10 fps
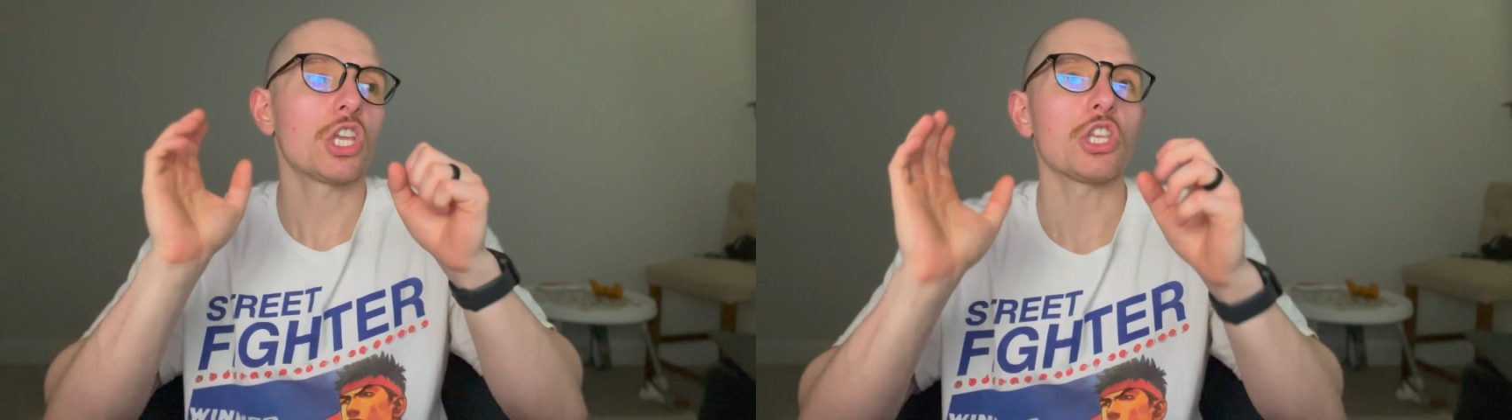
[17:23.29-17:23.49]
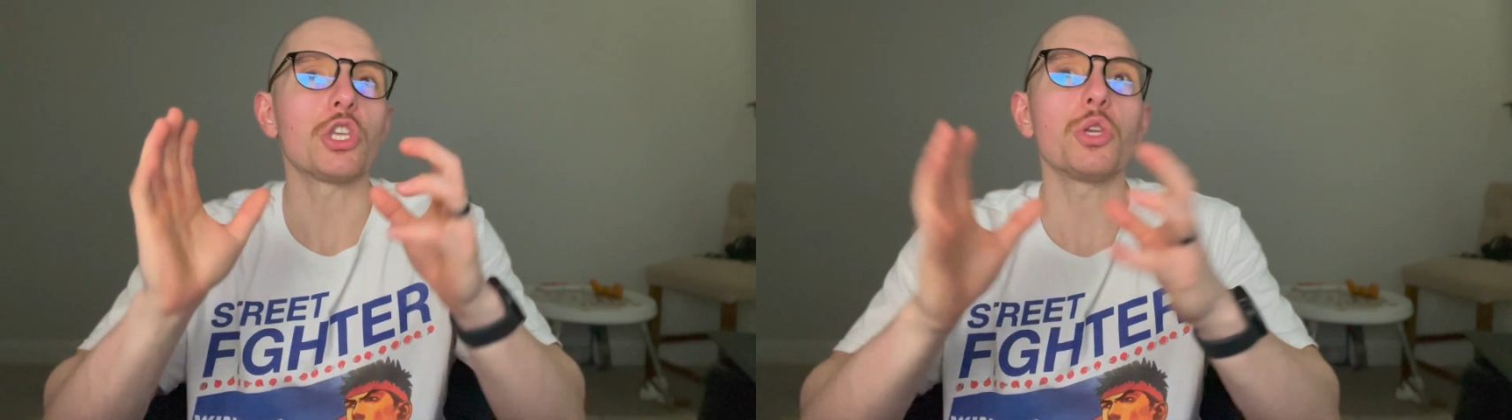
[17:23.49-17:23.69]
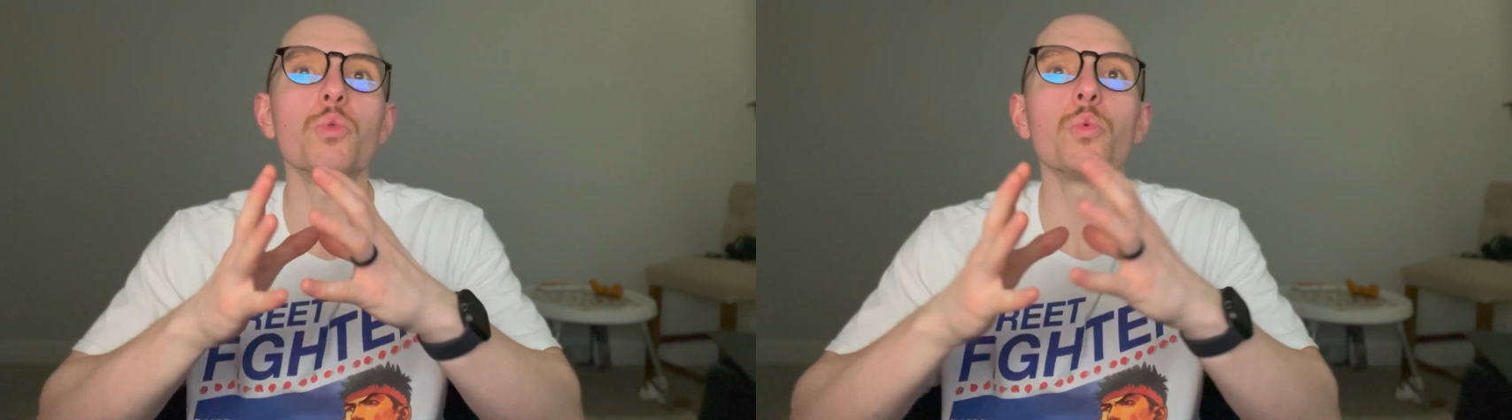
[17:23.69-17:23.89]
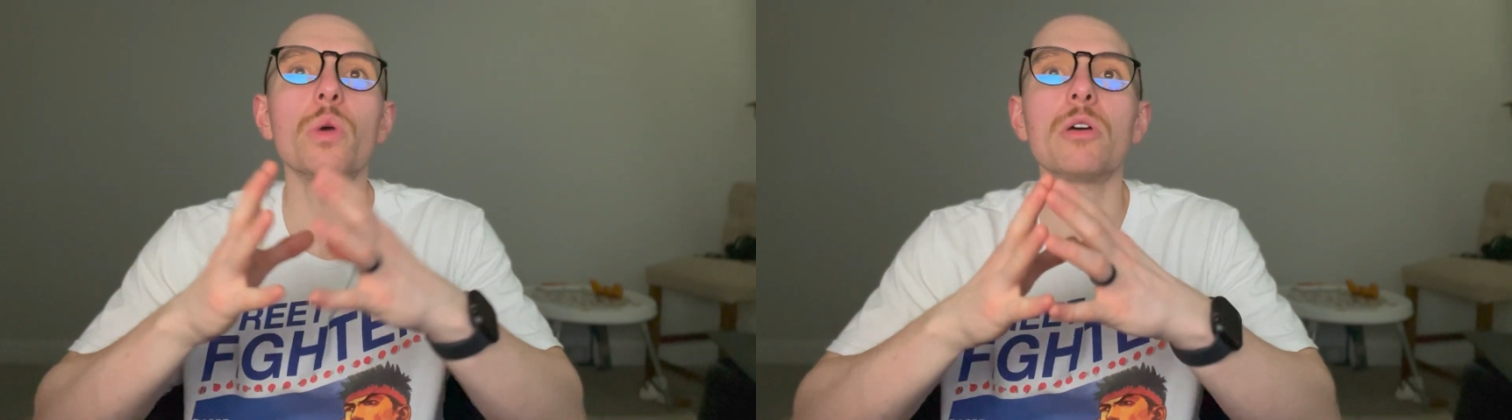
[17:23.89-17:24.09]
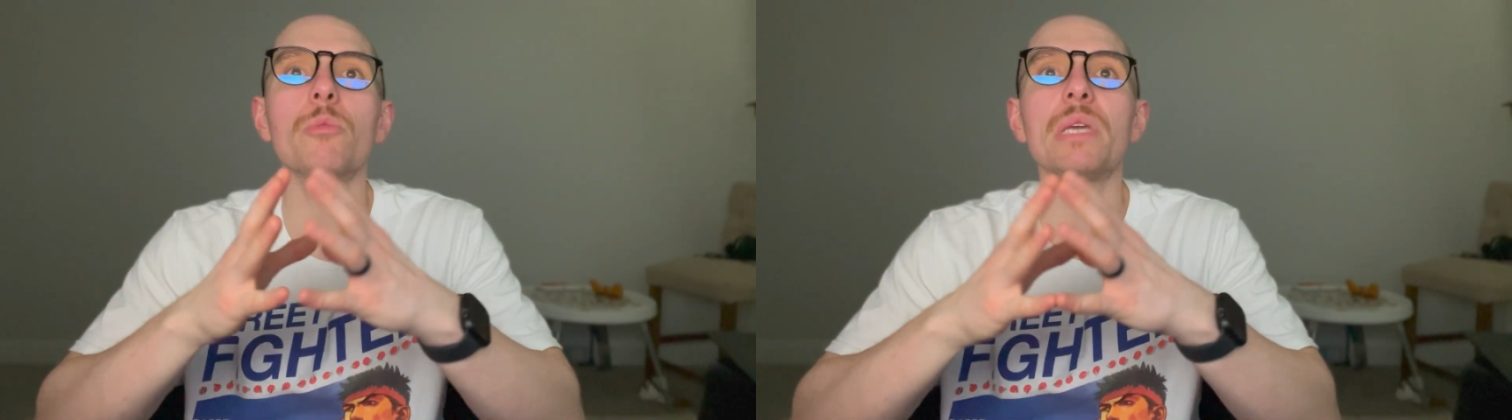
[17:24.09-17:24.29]
you
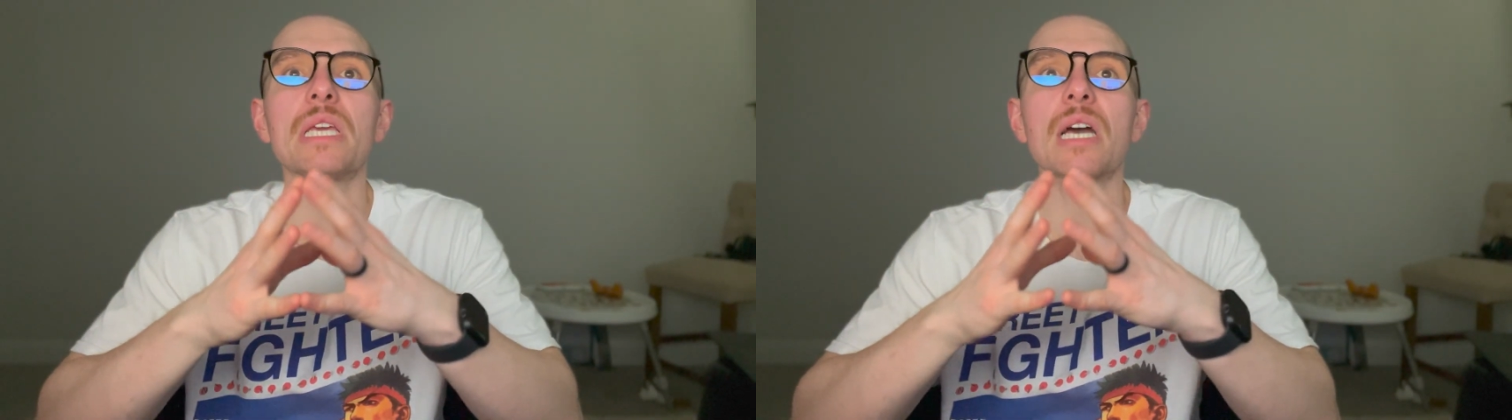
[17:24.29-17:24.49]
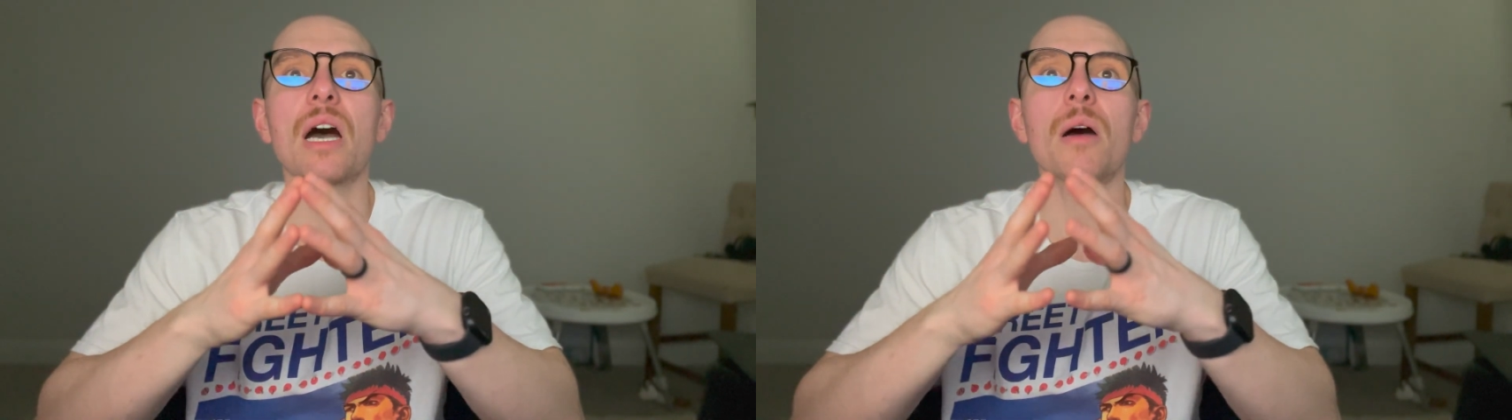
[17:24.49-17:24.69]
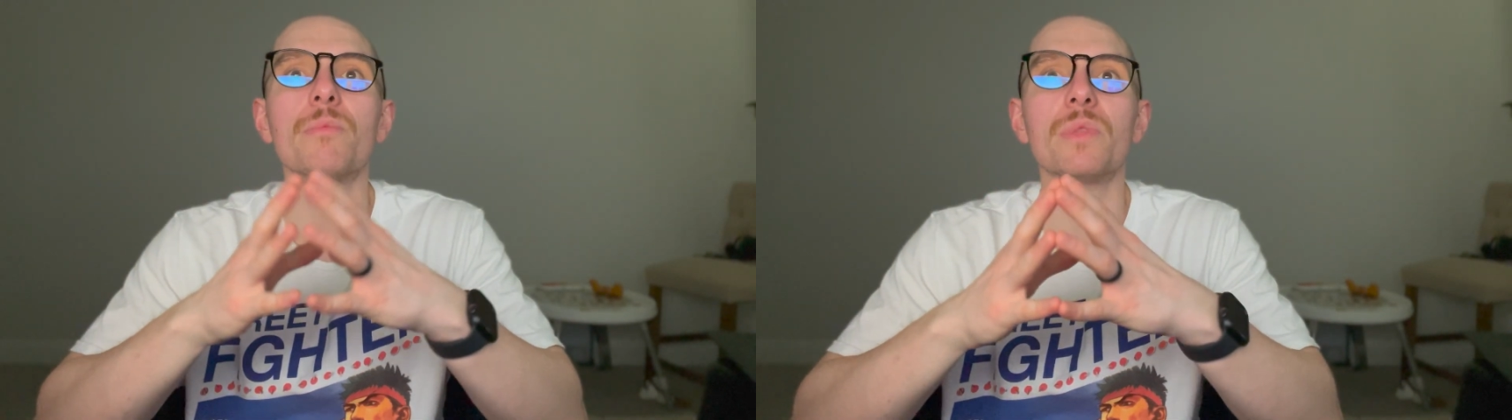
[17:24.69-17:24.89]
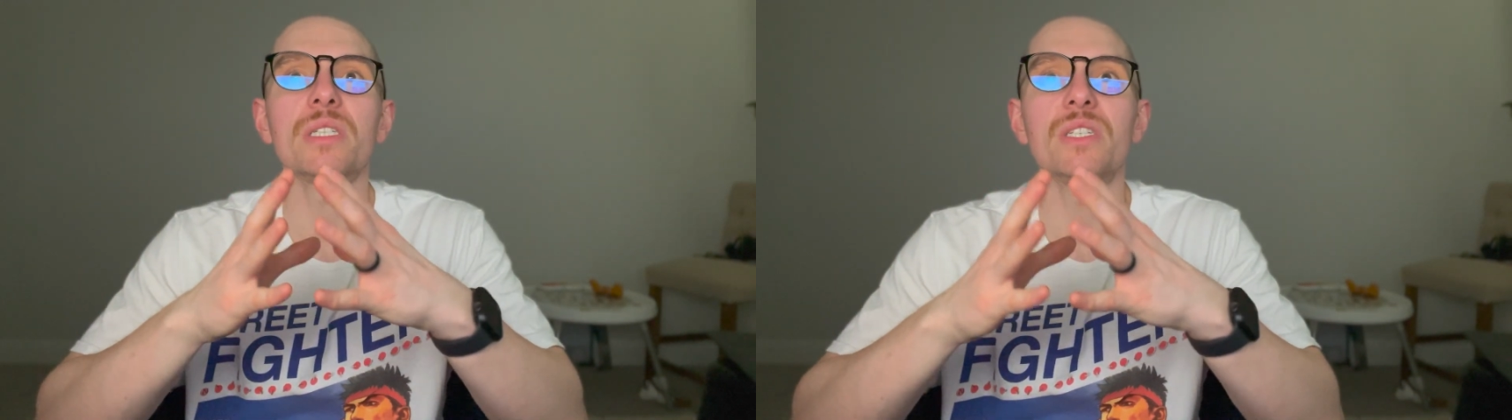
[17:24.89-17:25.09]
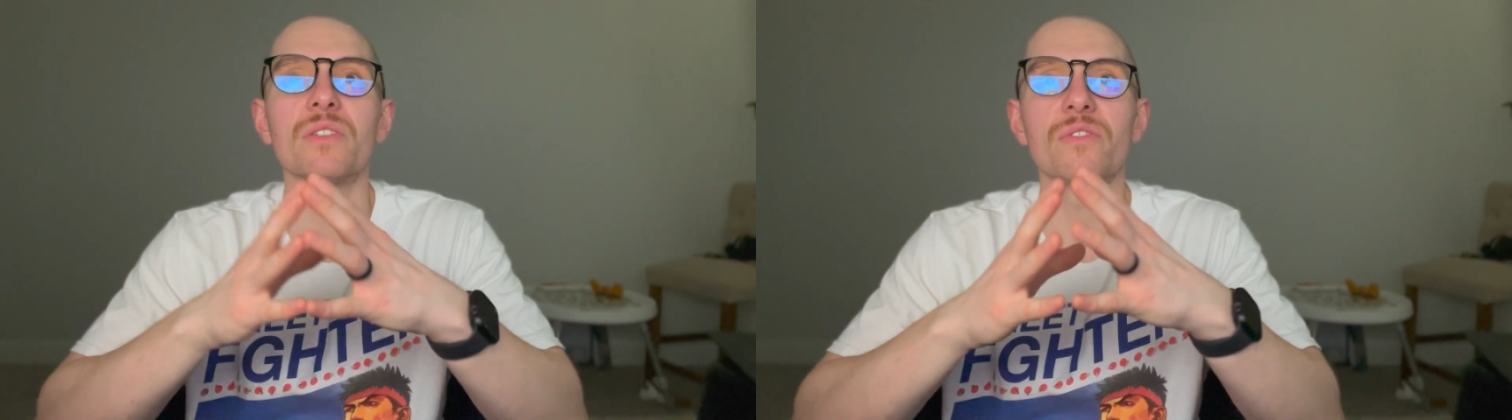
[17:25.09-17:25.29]
will become the
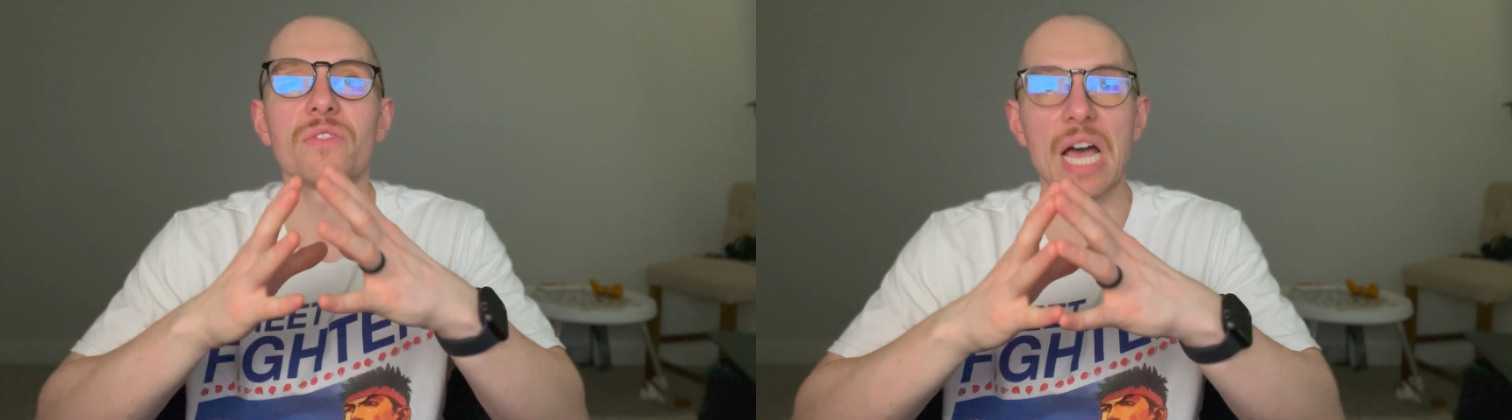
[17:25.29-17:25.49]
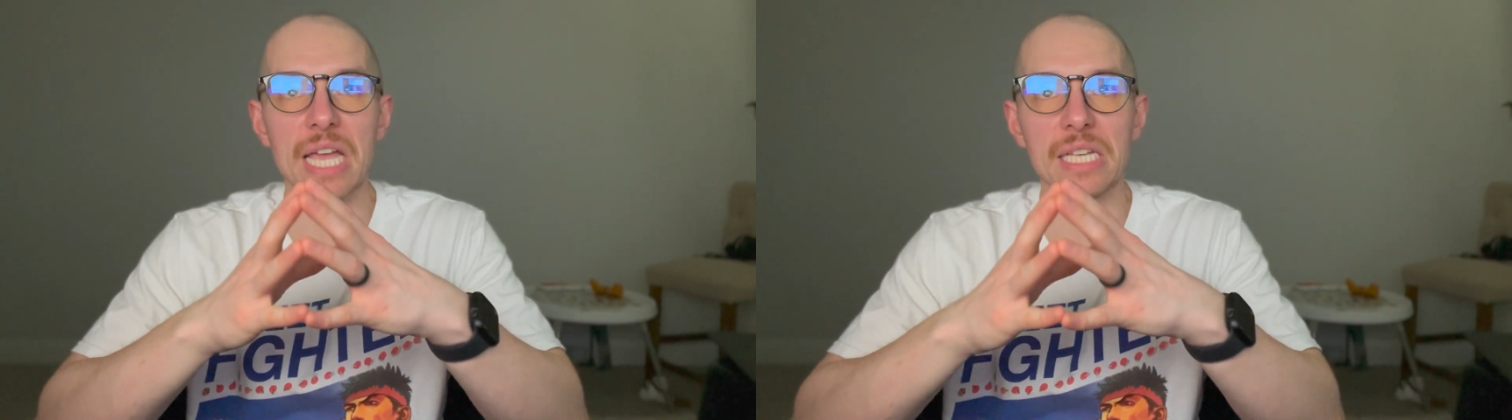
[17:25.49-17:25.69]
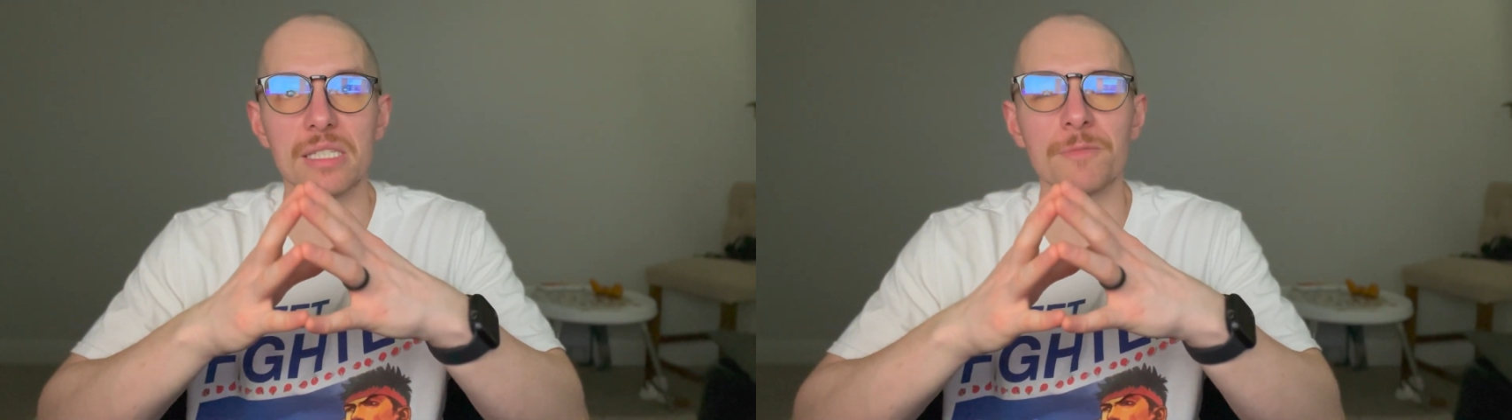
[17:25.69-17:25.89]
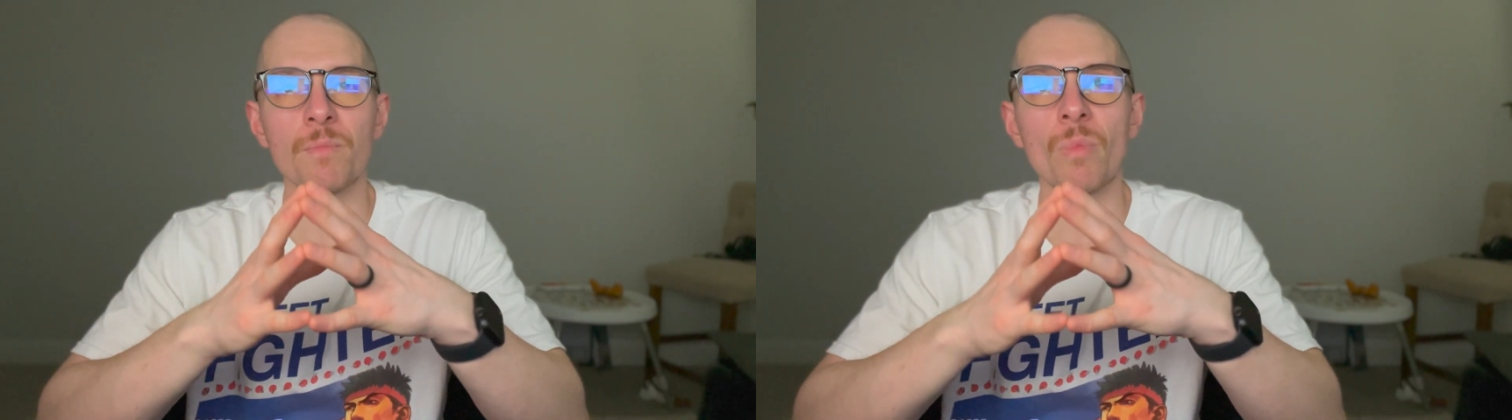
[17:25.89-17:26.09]
device,